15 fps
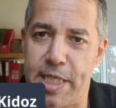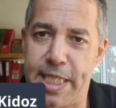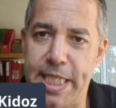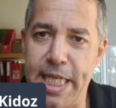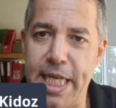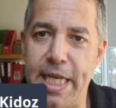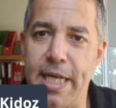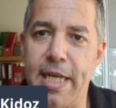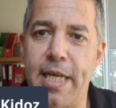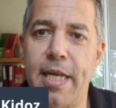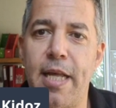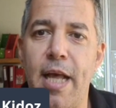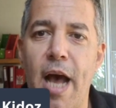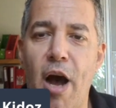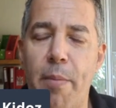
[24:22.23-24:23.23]
see
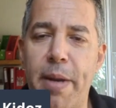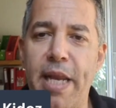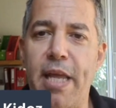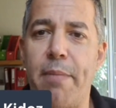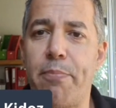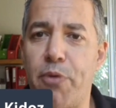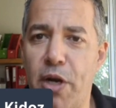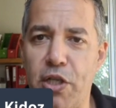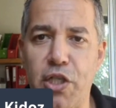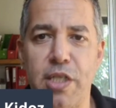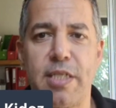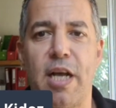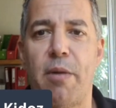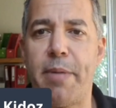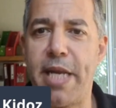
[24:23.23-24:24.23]
how many
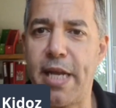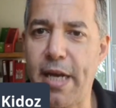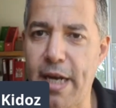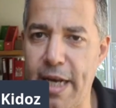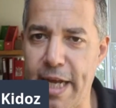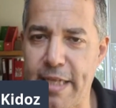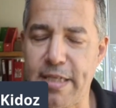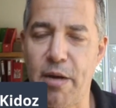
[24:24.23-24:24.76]
impressions, how many clicks,